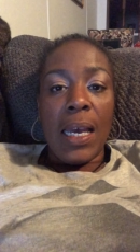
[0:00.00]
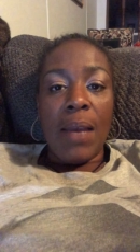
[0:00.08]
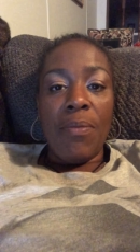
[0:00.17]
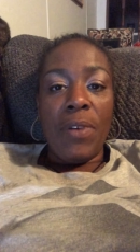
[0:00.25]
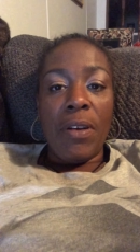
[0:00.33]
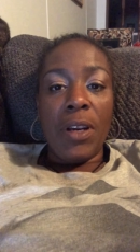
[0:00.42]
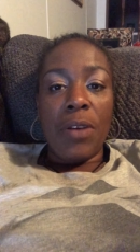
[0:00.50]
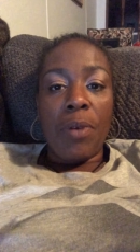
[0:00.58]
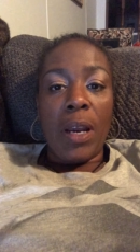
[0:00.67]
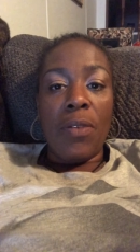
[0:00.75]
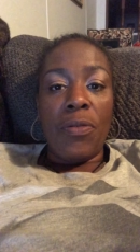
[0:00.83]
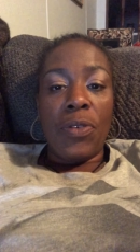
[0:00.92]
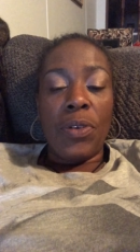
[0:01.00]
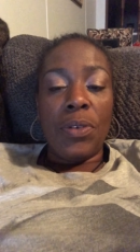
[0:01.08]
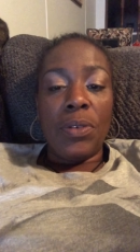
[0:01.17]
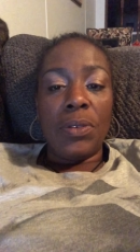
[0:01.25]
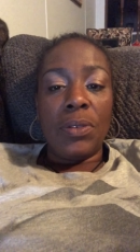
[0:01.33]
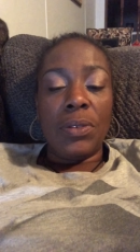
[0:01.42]
I'm very
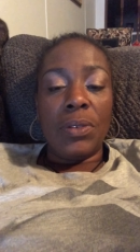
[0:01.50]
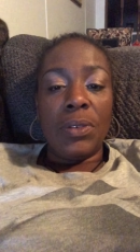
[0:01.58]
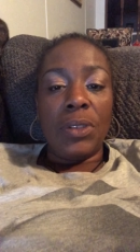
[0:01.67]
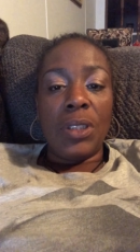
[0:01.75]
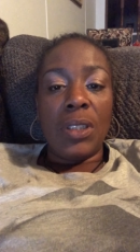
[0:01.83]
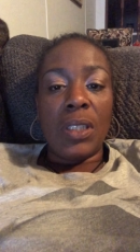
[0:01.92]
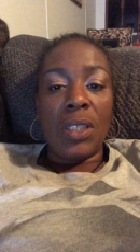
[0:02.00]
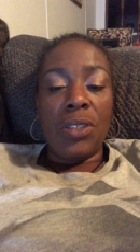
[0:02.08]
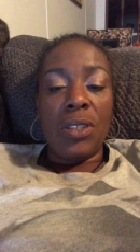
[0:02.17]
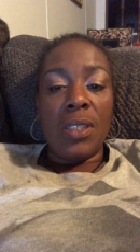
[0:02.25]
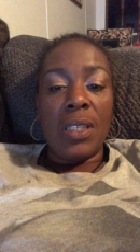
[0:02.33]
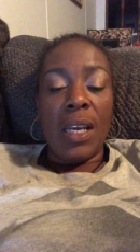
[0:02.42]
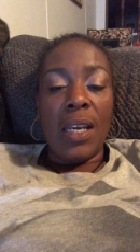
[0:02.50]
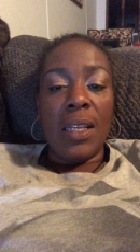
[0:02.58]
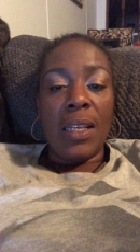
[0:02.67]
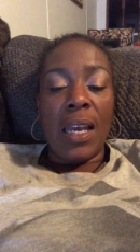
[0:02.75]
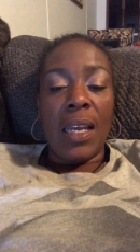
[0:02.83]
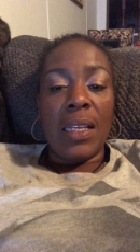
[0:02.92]
grateful. Just
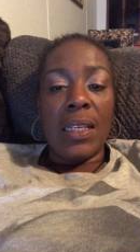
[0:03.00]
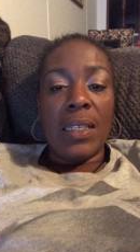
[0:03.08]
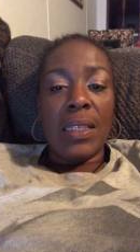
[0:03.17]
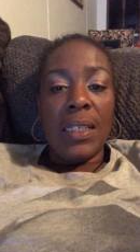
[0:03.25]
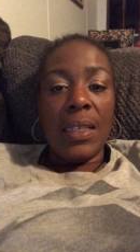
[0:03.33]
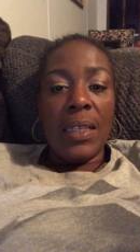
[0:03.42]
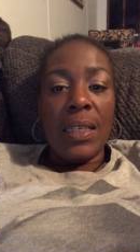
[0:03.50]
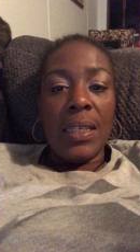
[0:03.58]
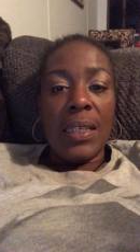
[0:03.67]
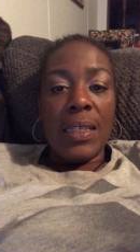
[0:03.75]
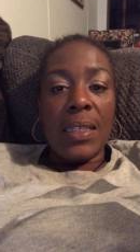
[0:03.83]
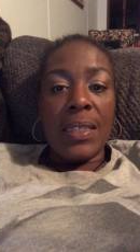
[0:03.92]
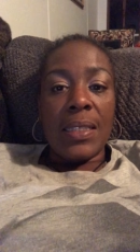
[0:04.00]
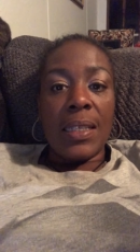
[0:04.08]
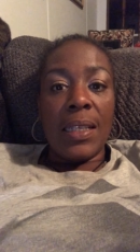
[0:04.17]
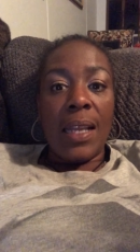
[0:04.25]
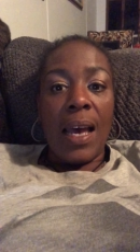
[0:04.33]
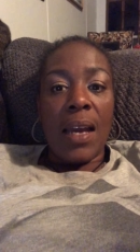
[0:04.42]
understand that it's
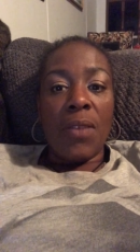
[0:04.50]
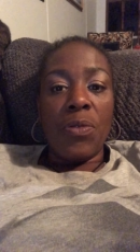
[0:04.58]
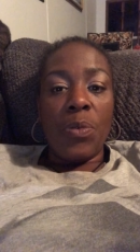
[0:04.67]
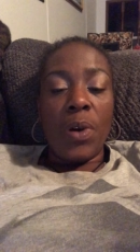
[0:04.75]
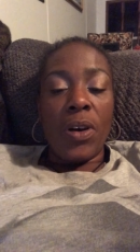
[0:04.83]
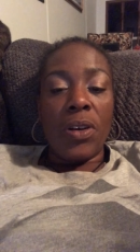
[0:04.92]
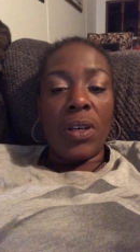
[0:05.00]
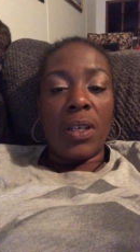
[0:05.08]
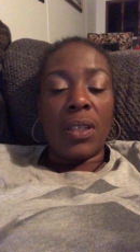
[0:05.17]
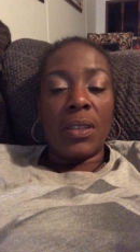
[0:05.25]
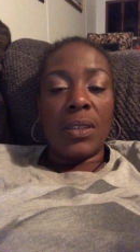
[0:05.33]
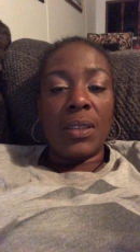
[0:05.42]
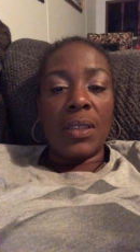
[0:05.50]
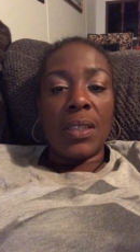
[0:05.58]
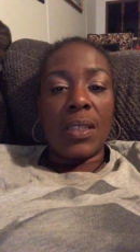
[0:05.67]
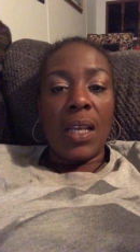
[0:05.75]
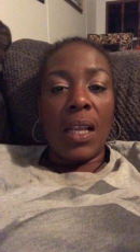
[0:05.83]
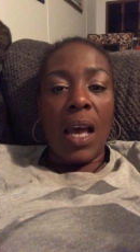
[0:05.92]
a lot of work.
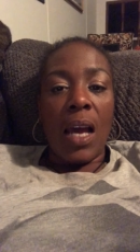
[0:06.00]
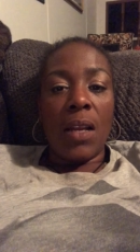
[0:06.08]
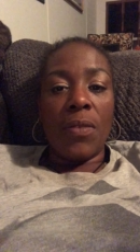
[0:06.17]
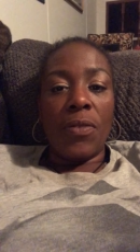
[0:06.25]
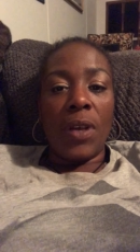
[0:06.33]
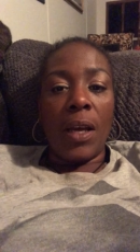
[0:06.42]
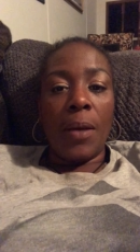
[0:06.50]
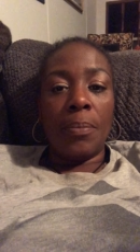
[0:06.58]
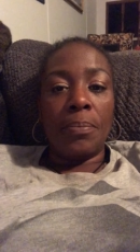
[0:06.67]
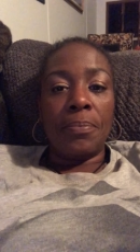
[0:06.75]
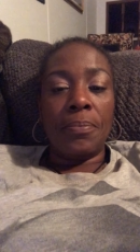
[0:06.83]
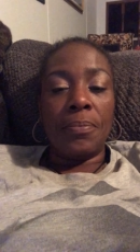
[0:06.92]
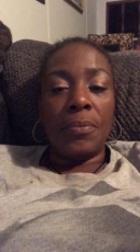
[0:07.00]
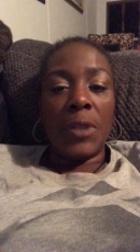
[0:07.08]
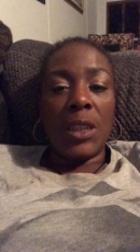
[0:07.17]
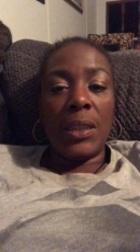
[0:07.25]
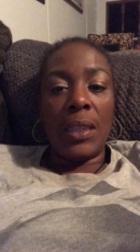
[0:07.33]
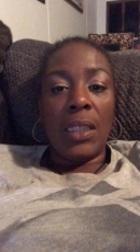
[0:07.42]
It's a lot of um,
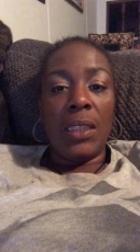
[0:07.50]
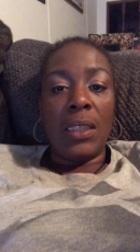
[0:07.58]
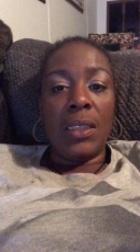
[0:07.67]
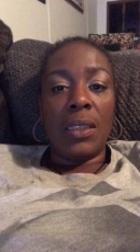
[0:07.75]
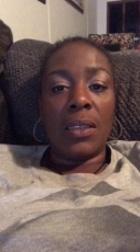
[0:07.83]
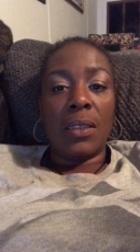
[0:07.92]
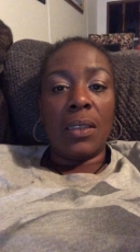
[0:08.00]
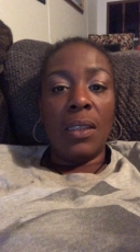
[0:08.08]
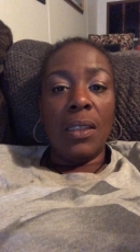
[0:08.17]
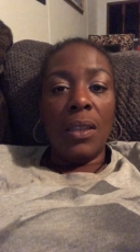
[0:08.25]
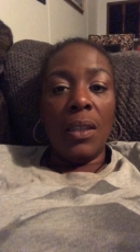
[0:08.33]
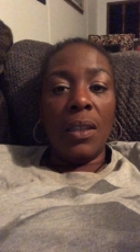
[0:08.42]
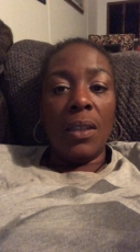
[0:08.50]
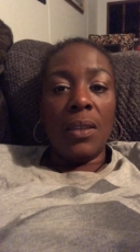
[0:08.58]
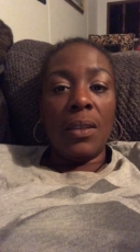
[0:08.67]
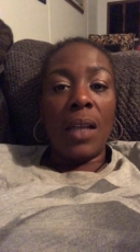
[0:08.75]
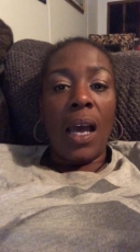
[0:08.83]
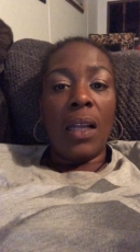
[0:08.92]
studying and
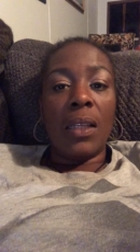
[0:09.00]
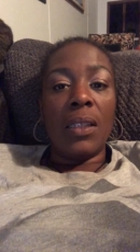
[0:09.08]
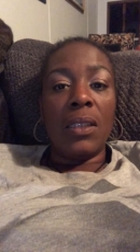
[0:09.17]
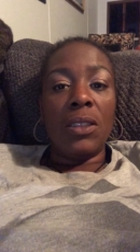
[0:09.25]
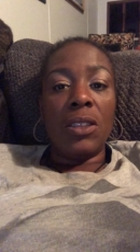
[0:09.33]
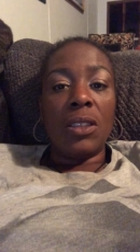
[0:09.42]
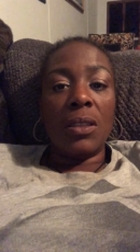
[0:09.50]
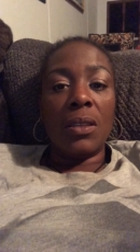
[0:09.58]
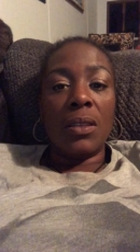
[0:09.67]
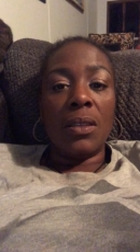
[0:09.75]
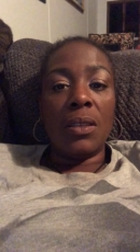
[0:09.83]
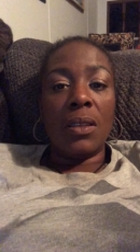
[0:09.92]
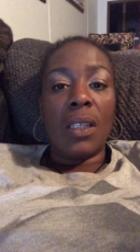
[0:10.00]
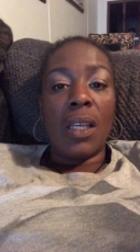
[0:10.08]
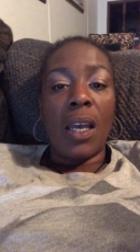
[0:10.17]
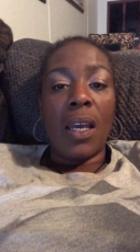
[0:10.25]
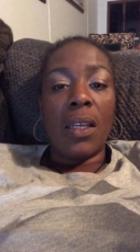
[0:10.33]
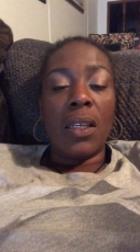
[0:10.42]
knowledge
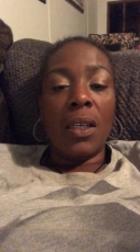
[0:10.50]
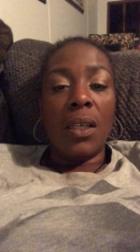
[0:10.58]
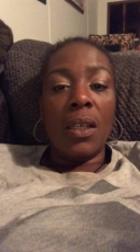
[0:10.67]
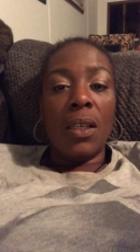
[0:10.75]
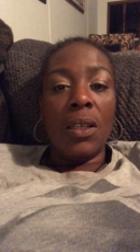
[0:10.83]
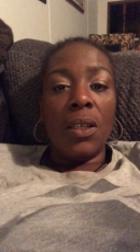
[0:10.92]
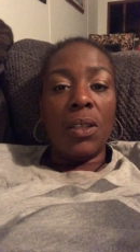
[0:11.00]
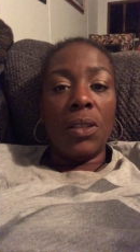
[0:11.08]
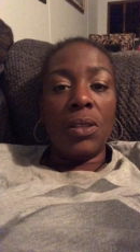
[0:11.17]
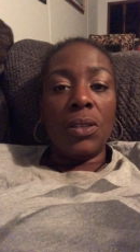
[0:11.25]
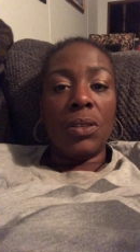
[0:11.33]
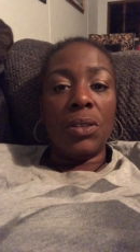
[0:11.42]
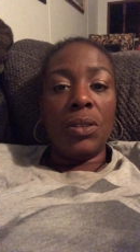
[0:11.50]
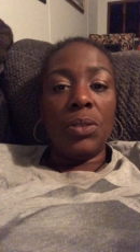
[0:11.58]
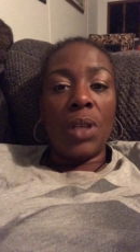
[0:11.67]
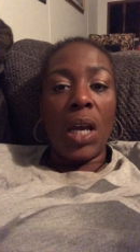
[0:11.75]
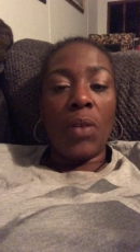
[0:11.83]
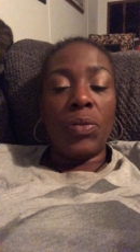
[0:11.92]
that you
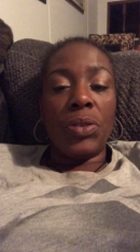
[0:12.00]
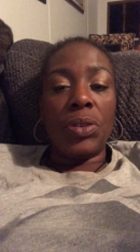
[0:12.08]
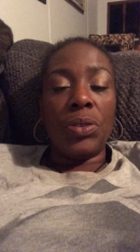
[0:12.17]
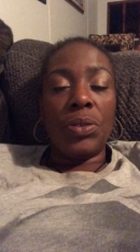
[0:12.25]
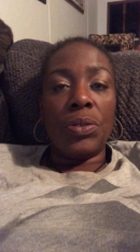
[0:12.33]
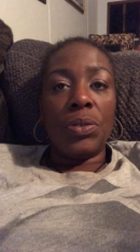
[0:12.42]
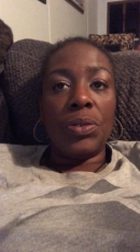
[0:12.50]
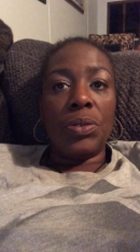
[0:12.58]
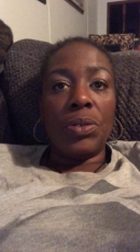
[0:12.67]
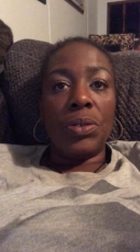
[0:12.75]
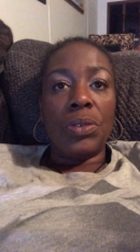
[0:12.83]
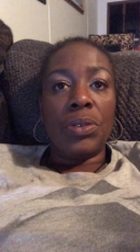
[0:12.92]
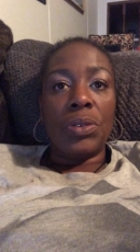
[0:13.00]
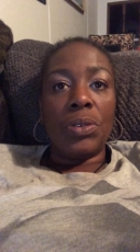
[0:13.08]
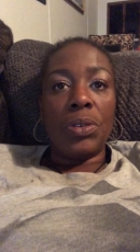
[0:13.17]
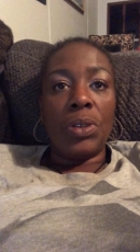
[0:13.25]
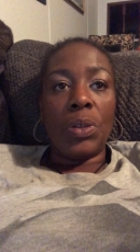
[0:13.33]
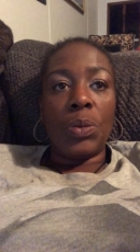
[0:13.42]
have to,
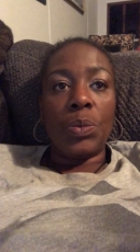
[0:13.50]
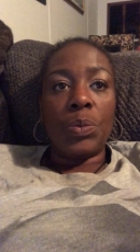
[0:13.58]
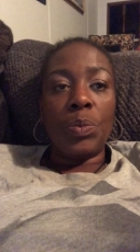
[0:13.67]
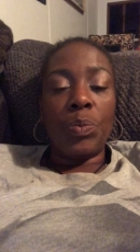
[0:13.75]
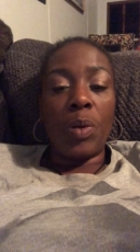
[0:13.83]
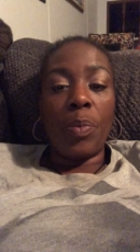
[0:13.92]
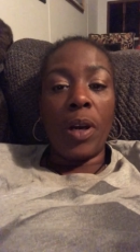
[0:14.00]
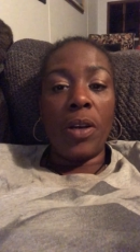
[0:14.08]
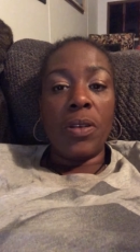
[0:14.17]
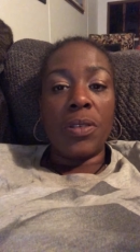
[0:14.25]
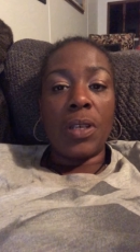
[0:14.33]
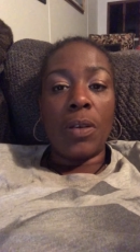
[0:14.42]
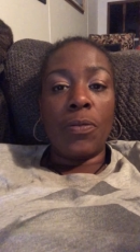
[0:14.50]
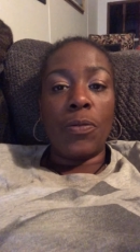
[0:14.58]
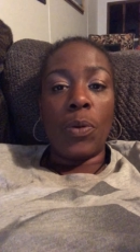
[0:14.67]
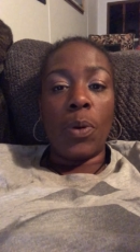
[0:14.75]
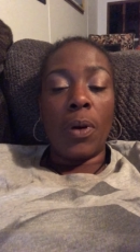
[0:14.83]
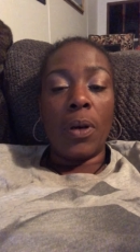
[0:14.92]
you know, prepare yourself
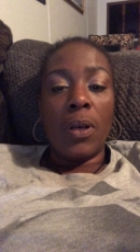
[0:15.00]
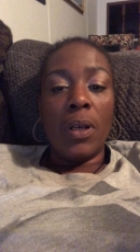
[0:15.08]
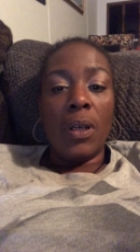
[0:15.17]
for.